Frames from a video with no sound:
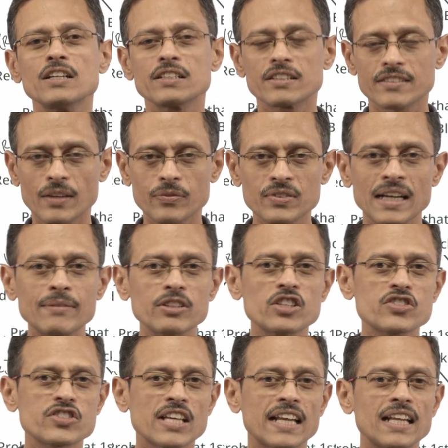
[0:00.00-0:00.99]
Subscribe to
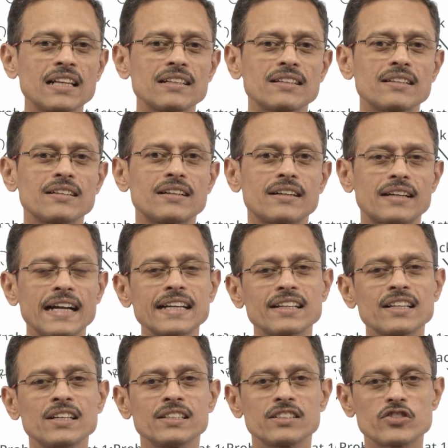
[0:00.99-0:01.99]
this channel, right?
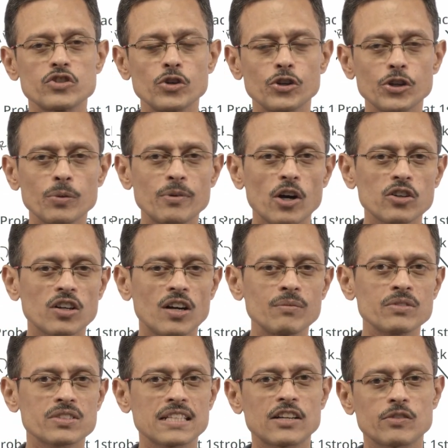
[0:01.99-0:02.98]
This is
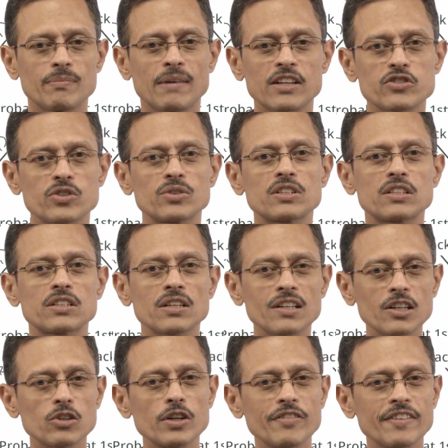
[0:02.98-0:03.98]
youtube.com/maxtute. Turn
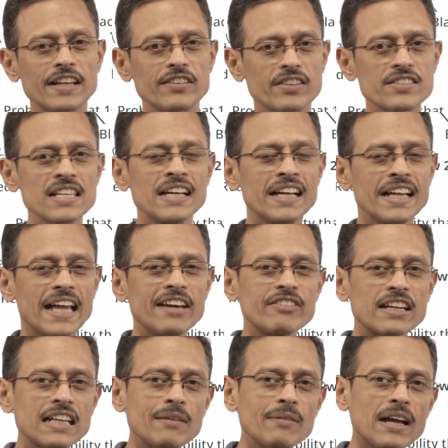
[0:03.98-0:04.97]
on notifications.
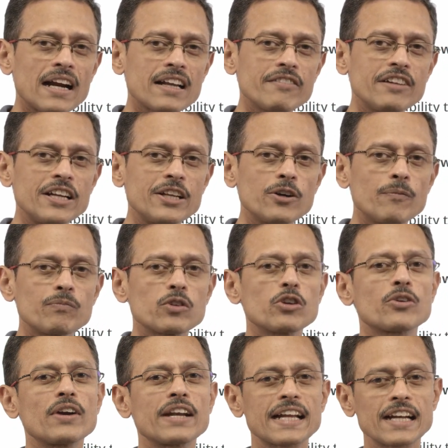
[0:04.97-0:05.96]
Every time I add a video, you're
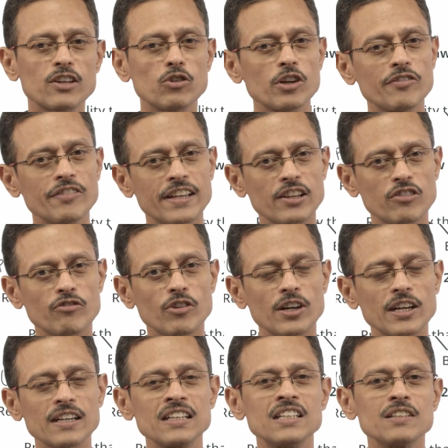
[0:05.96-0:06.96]
going to get a notification for
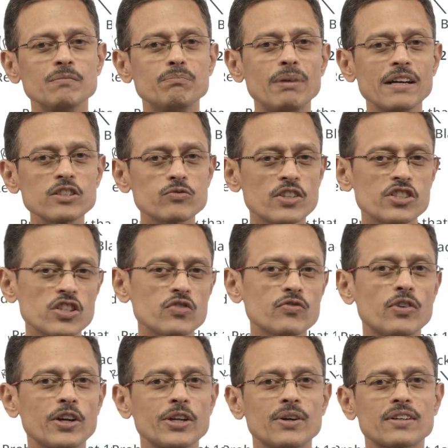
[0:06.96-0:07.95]
it. Best wishes
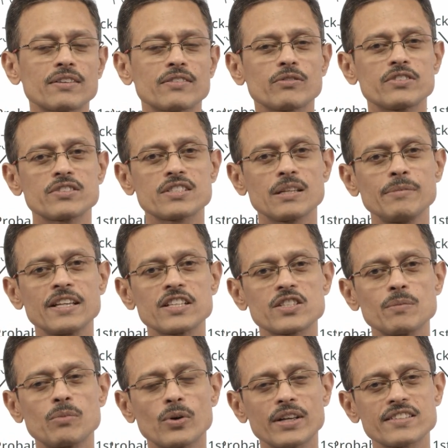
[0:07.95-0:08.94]
for your CBSE
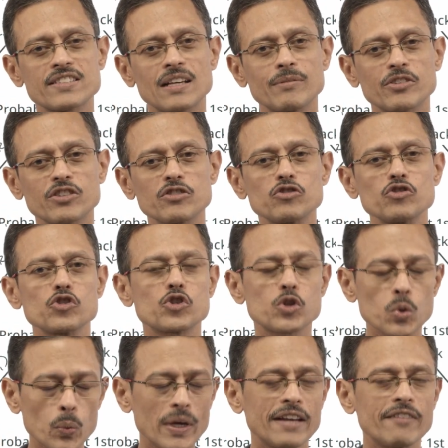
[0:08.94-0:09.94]
board examination.
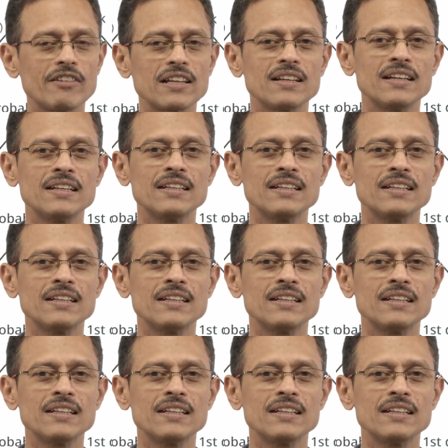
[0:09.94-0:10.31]
Do very well.